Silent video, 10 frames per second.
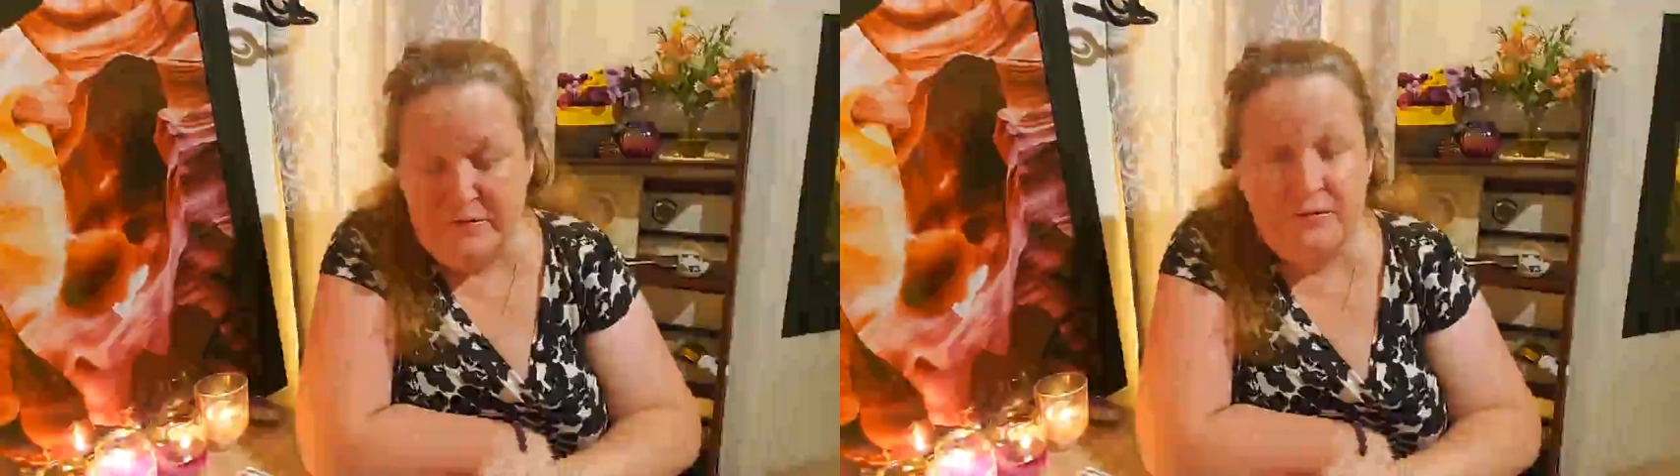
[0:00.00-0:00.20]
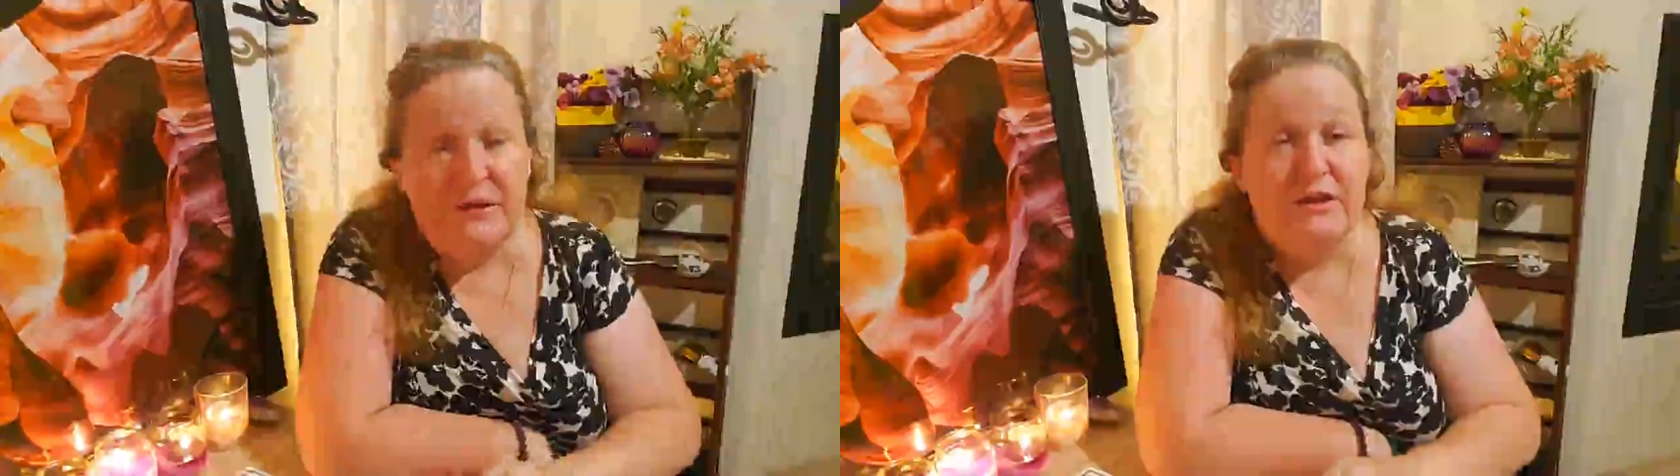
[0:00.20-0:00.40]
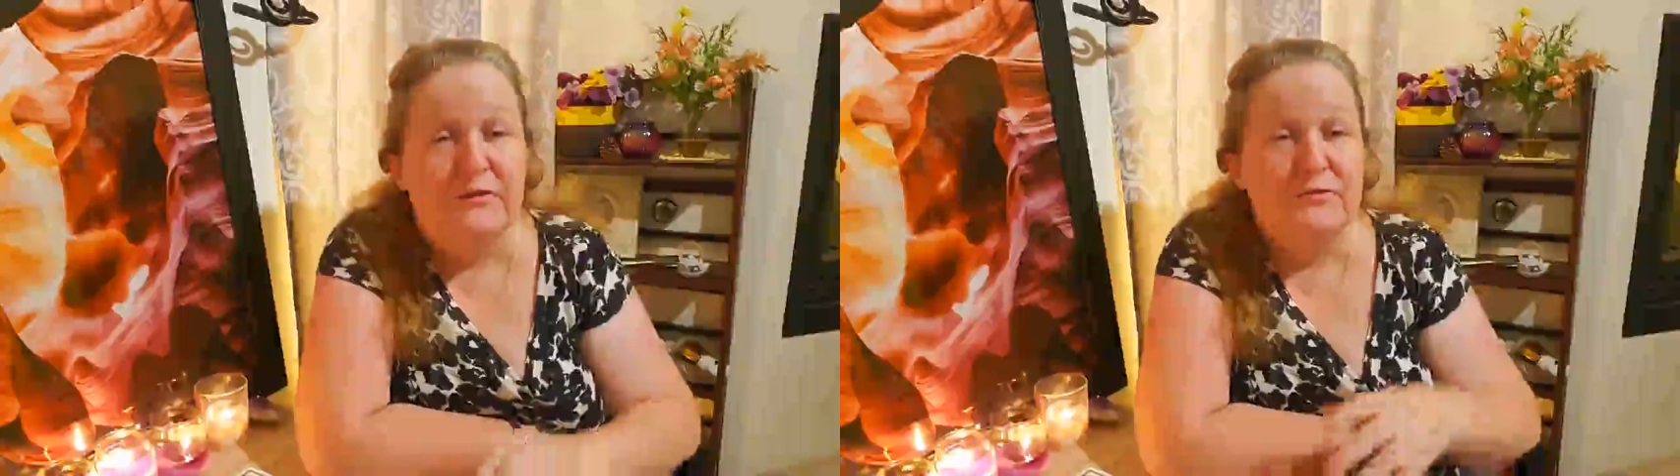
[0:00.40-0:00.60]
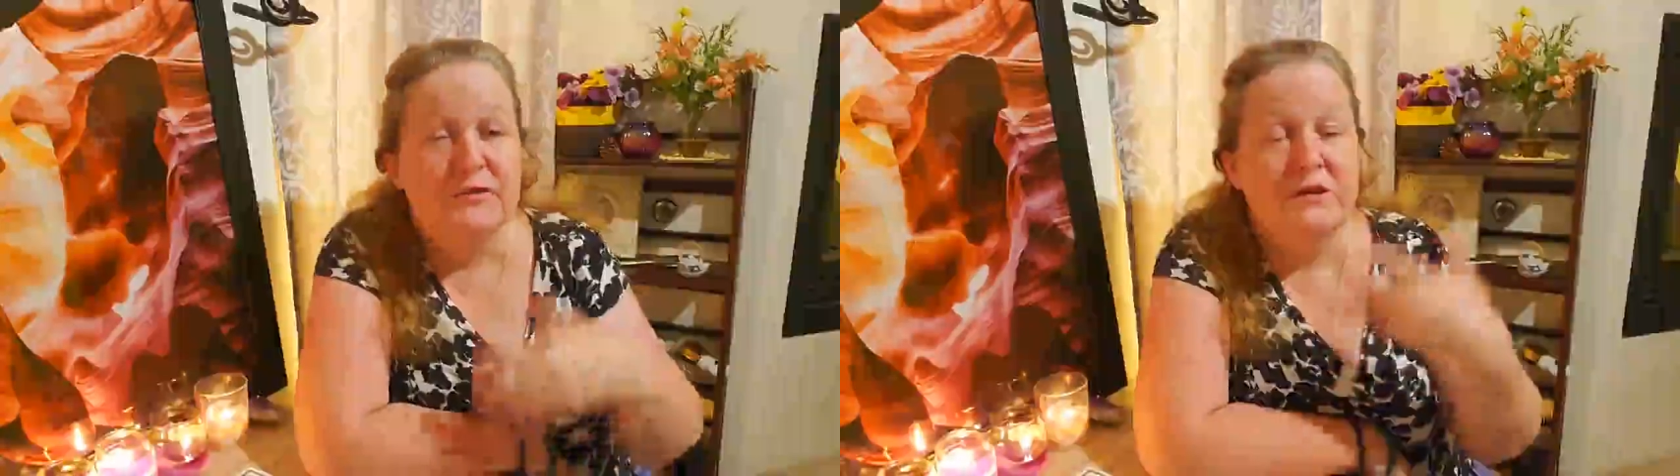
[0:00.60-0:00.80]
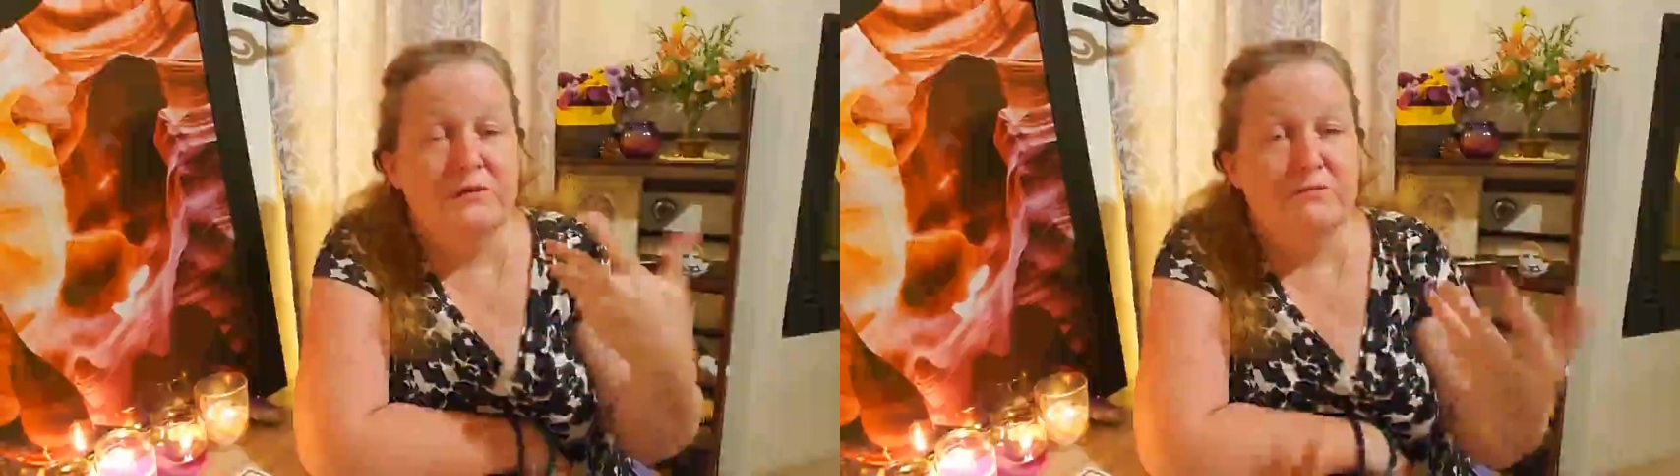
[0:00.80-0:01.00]
looking
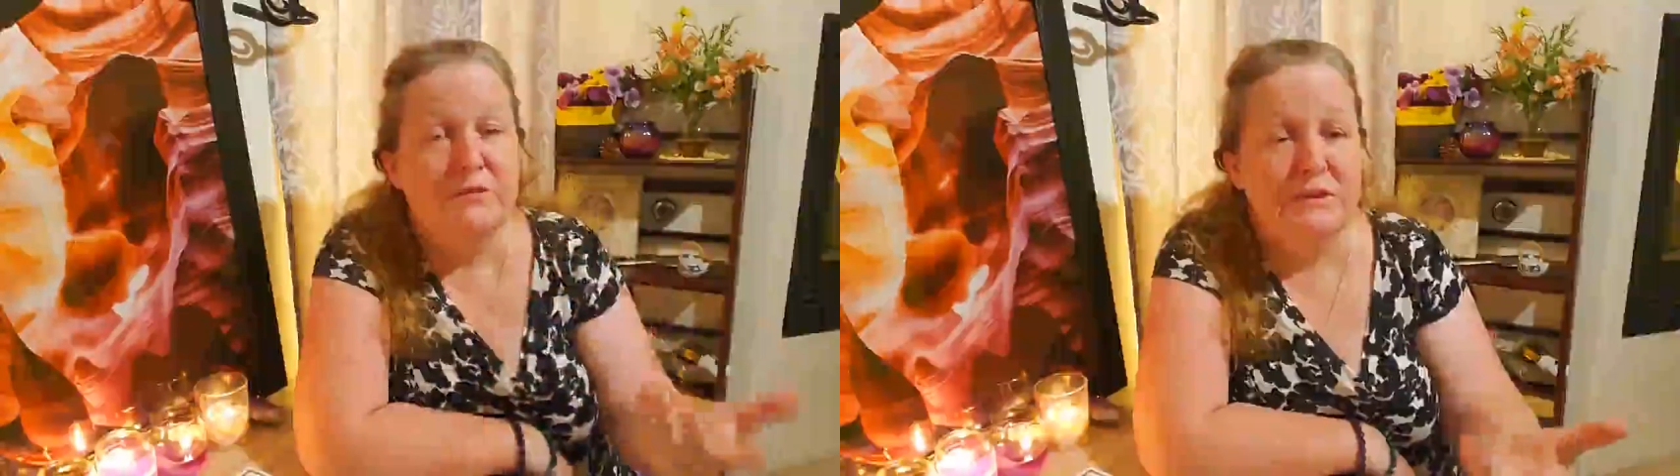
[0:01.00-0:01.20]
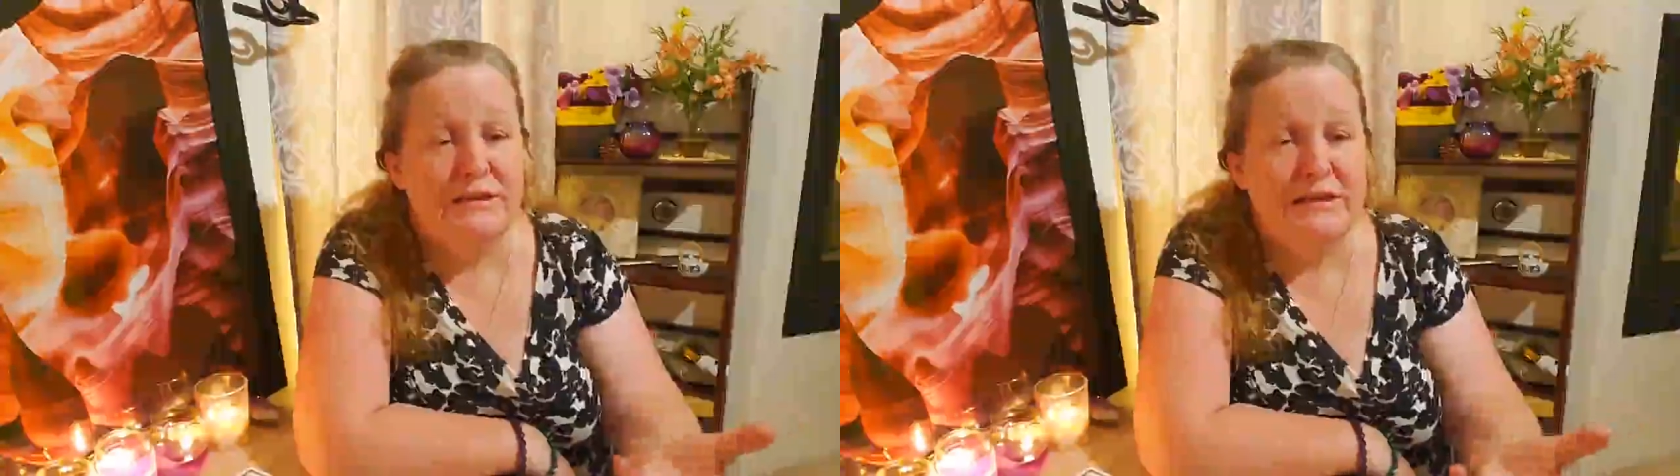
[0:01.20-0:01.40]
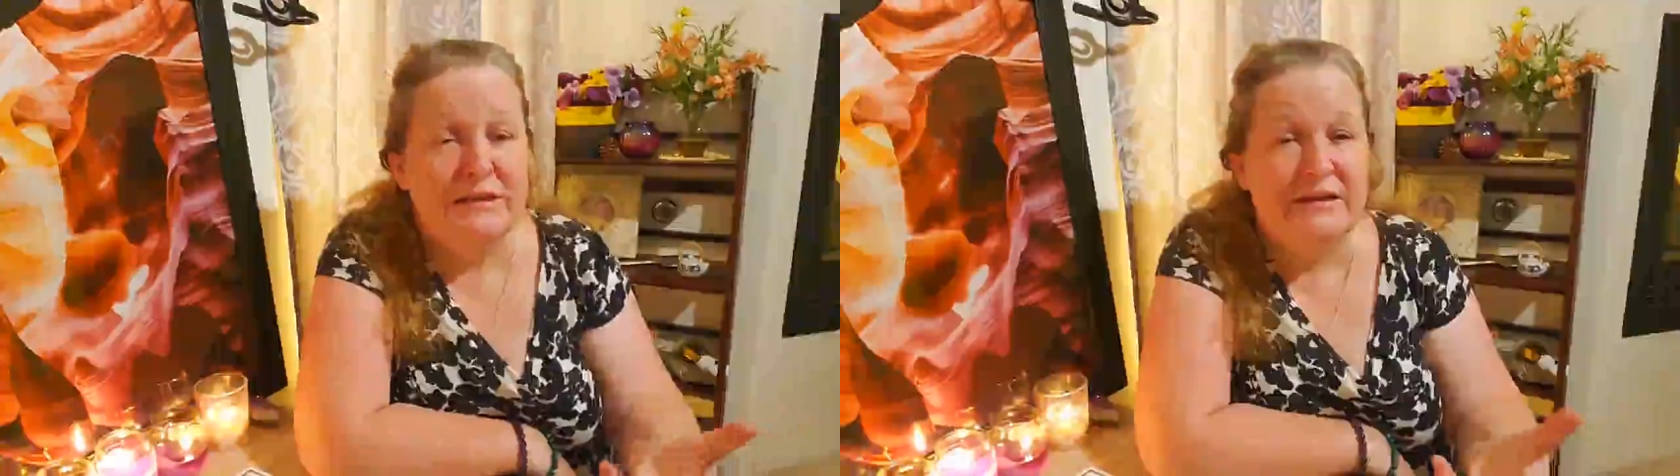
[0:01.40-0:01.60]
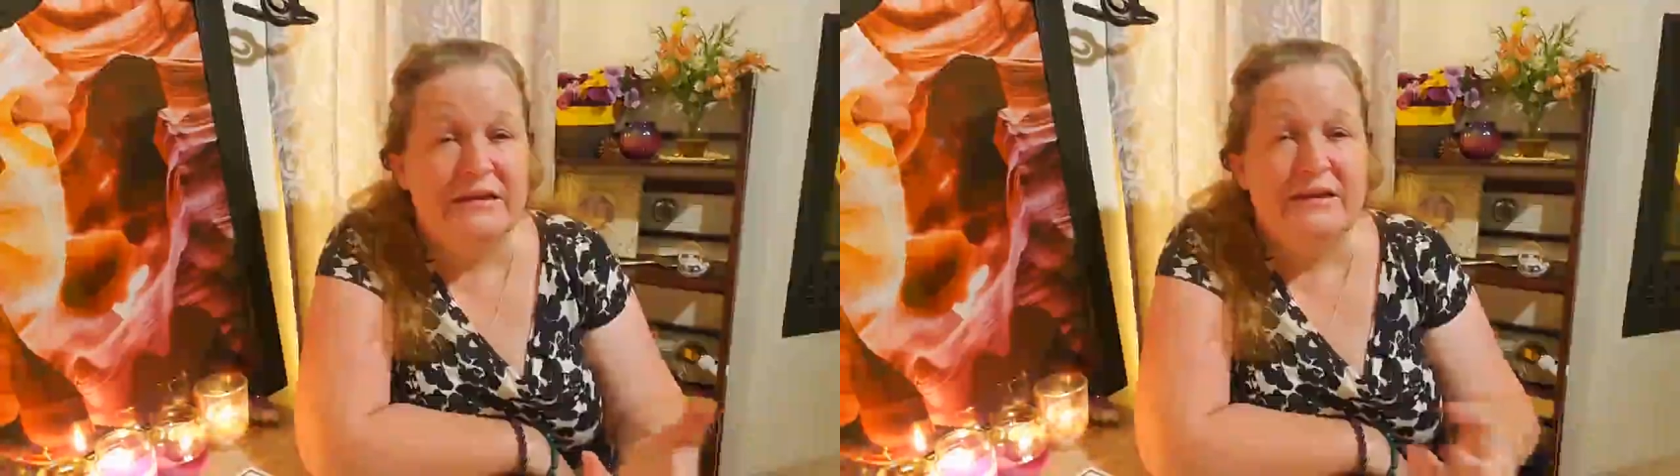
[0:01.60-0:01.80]
really bleak,